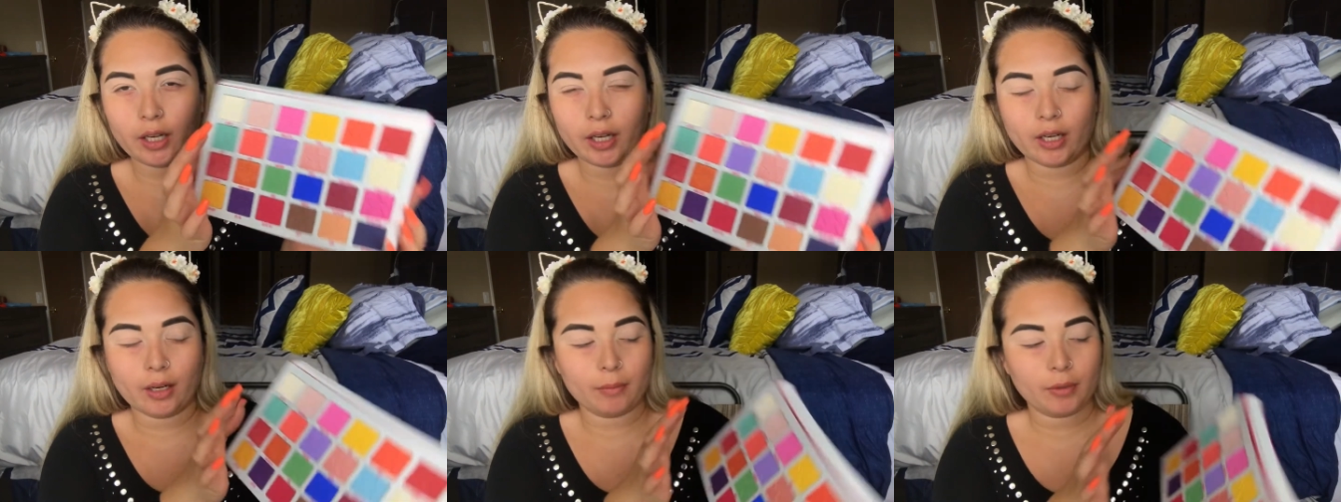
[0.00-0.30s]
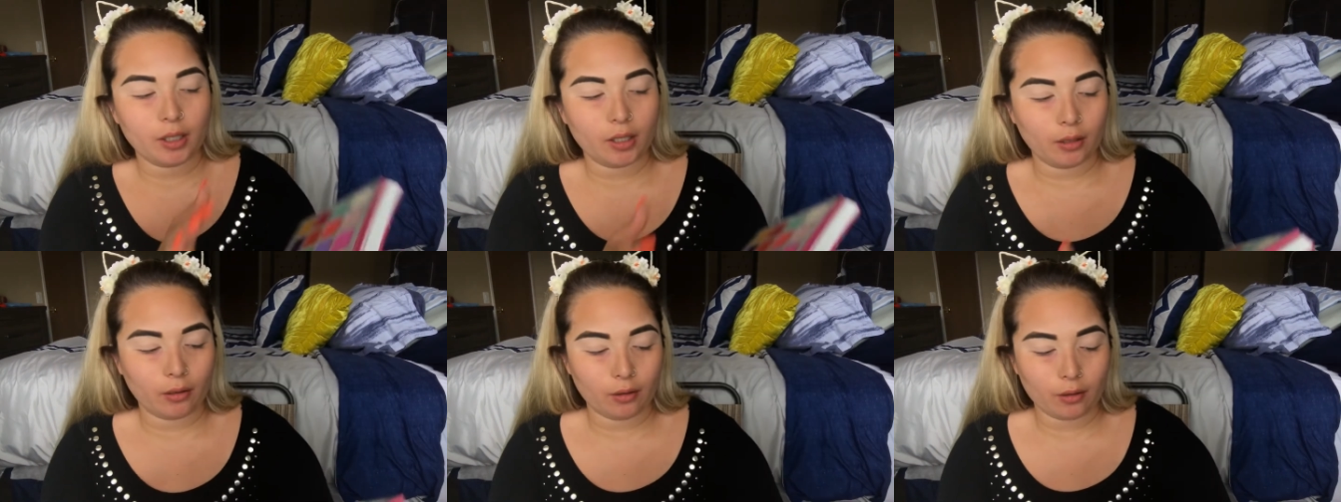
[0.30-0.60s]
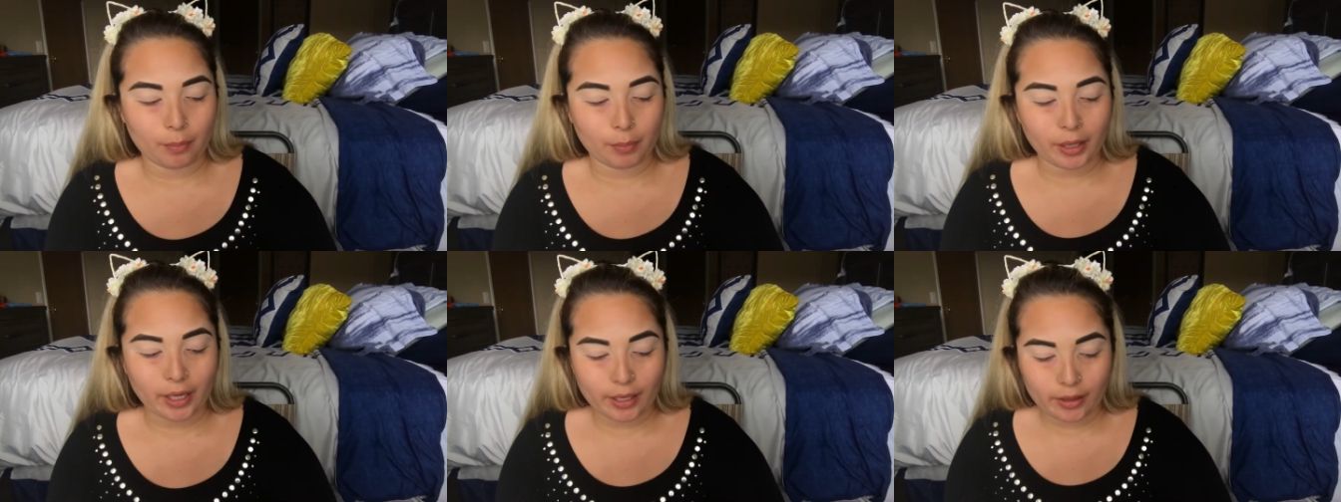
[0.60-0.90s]
and I'm going to
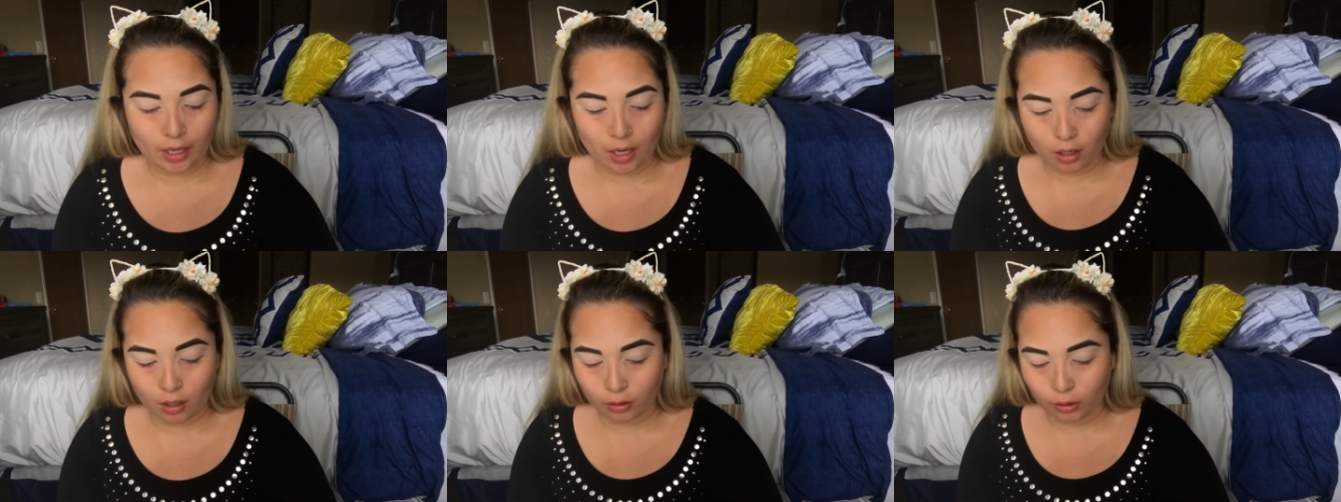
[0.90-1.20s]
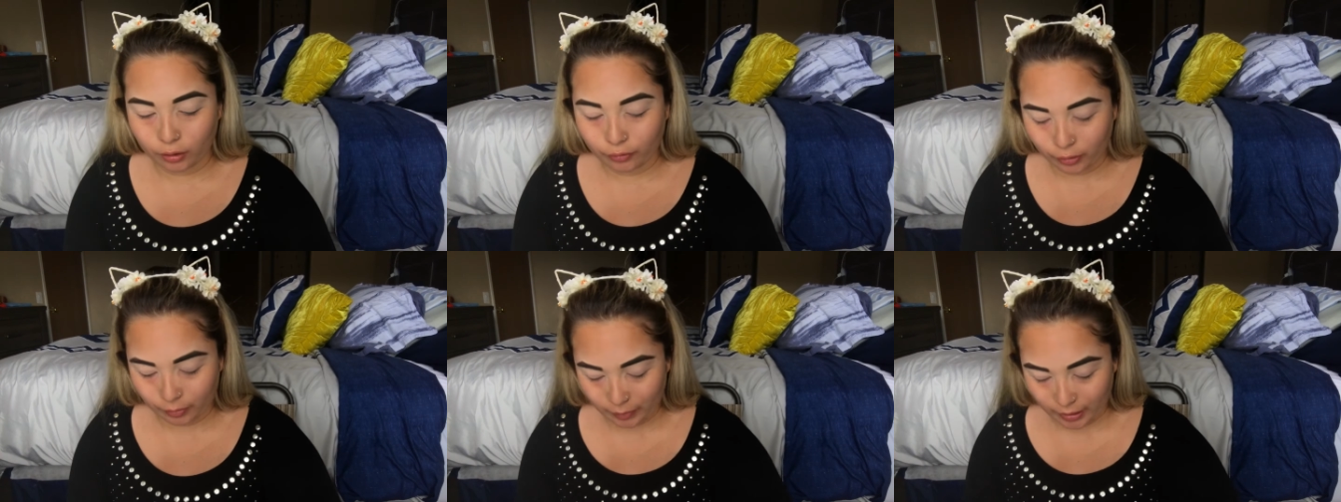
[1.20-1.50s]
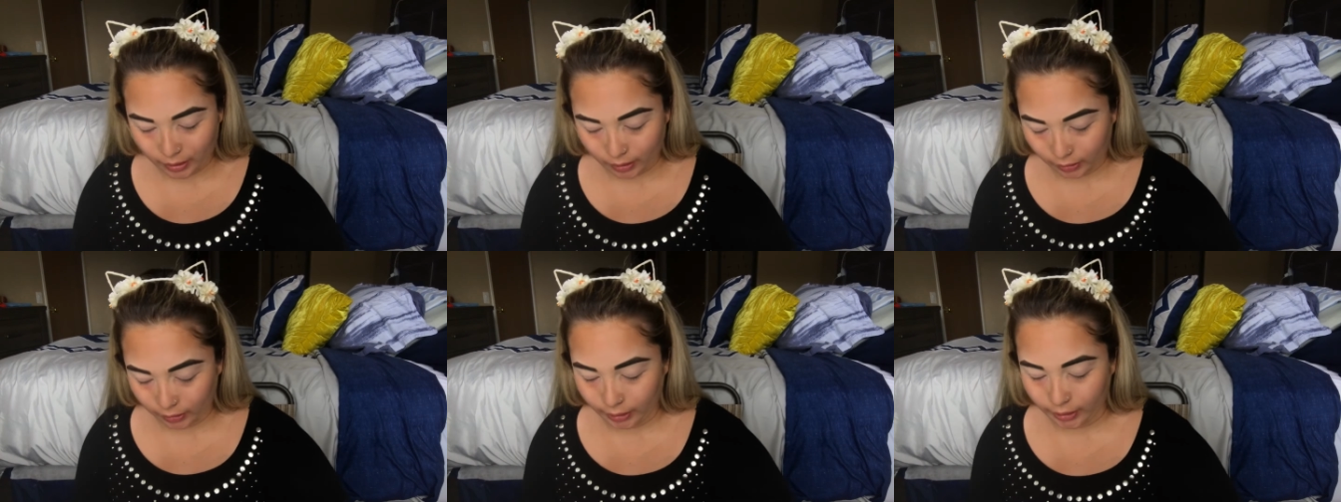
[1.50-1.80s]
apply that all over
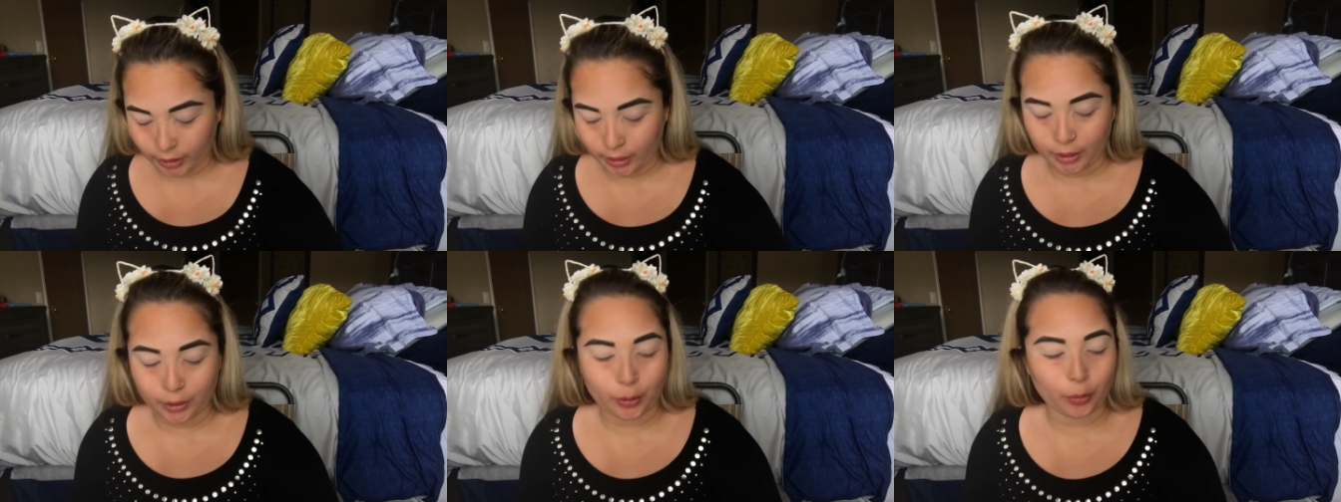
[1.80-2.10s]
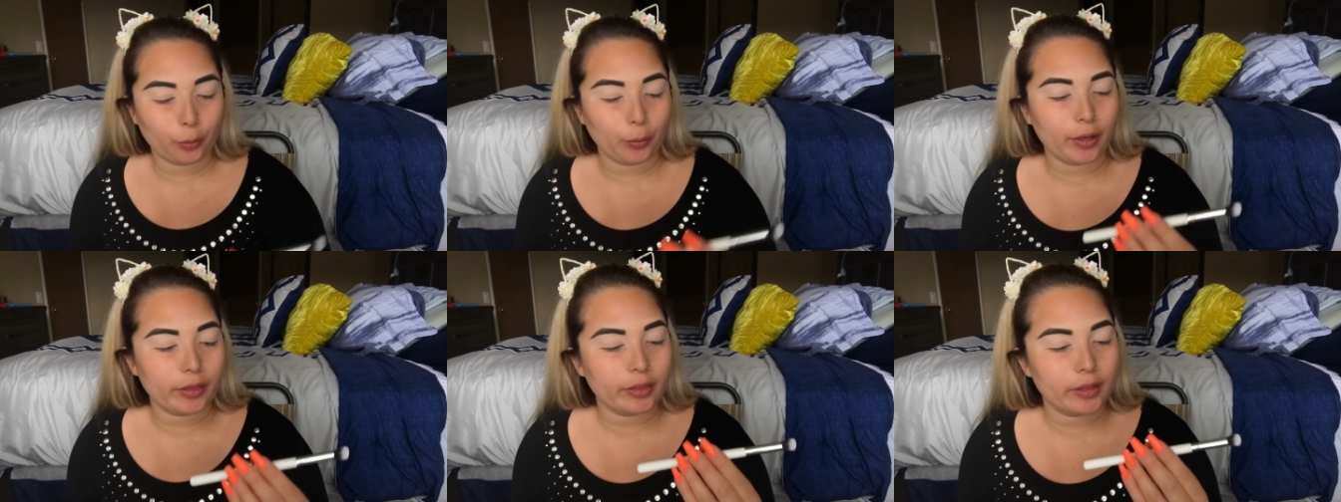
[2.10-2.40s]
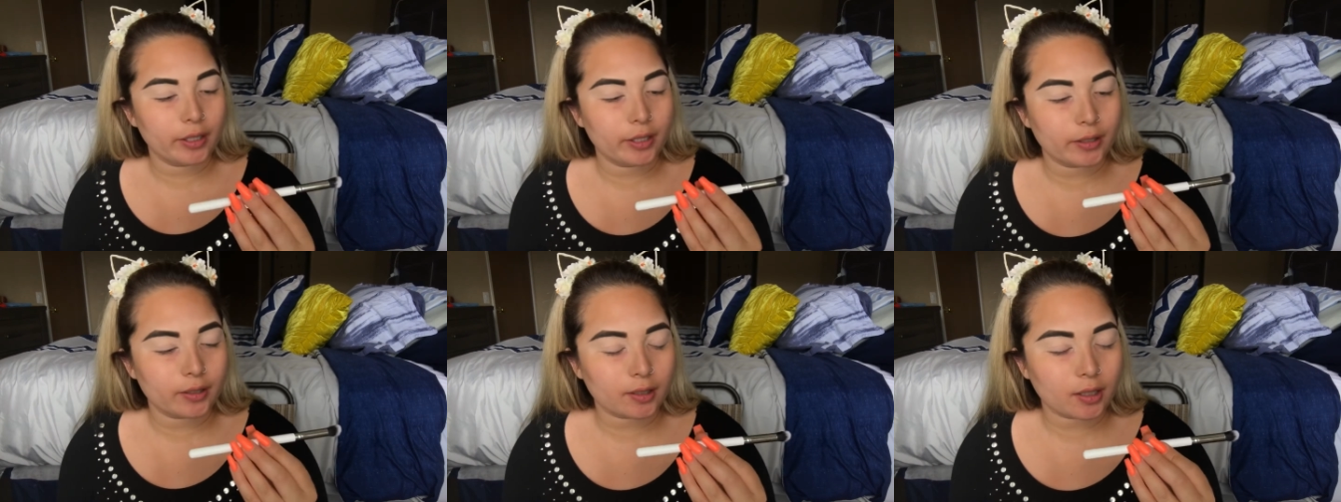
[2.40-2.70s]
my lid with
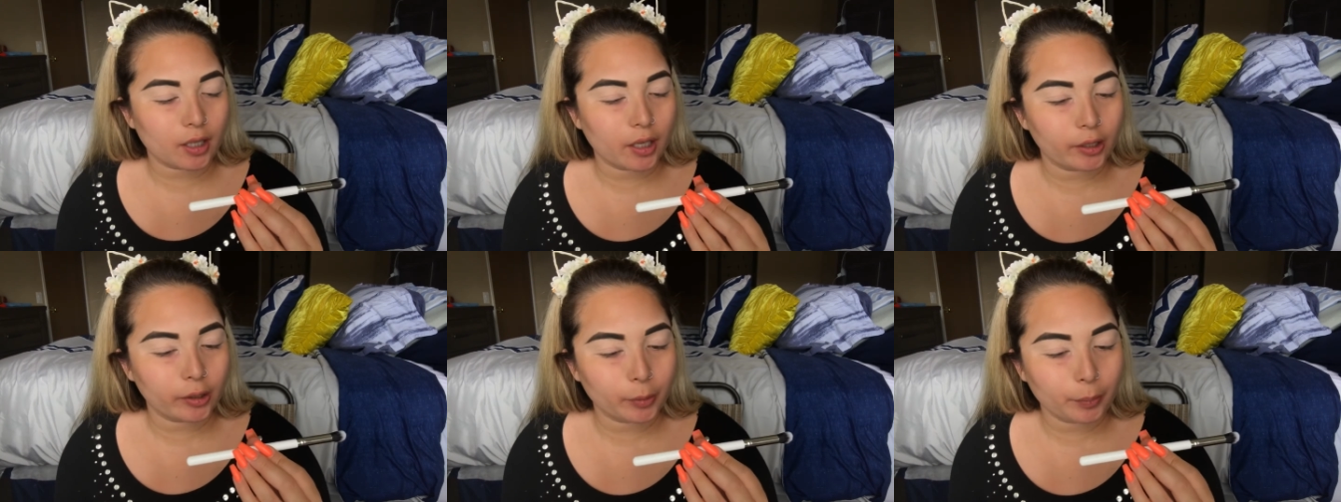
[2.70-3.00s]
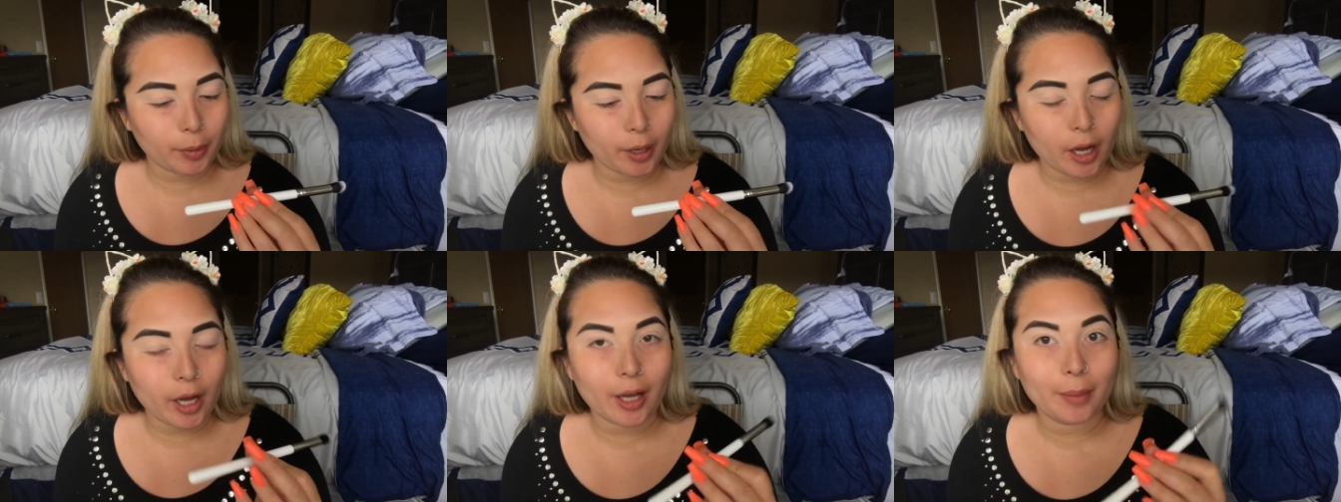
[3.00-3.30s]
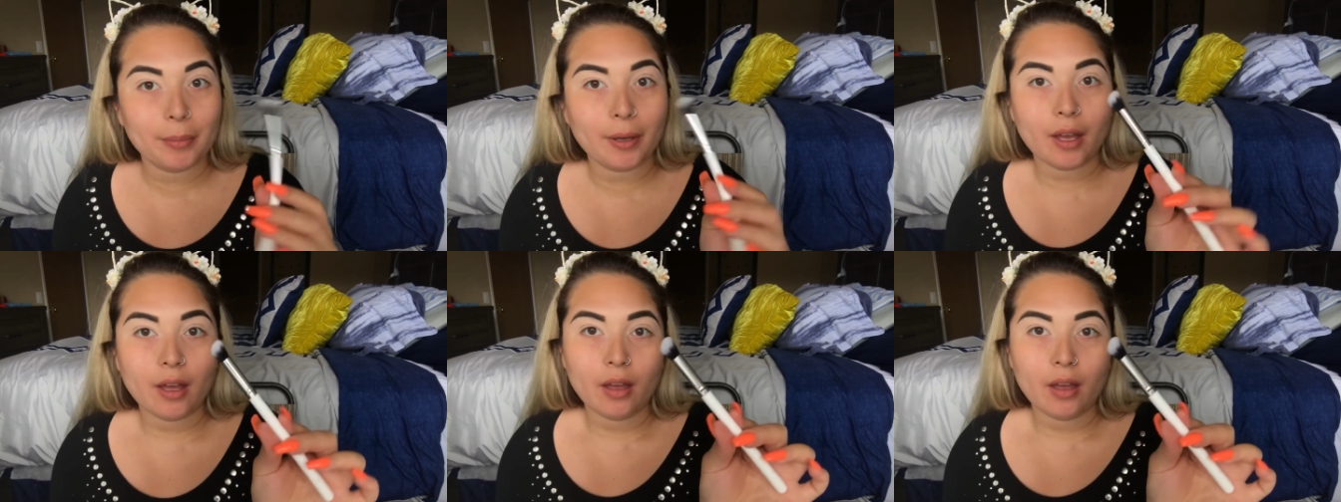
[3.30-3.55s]
this Colourpop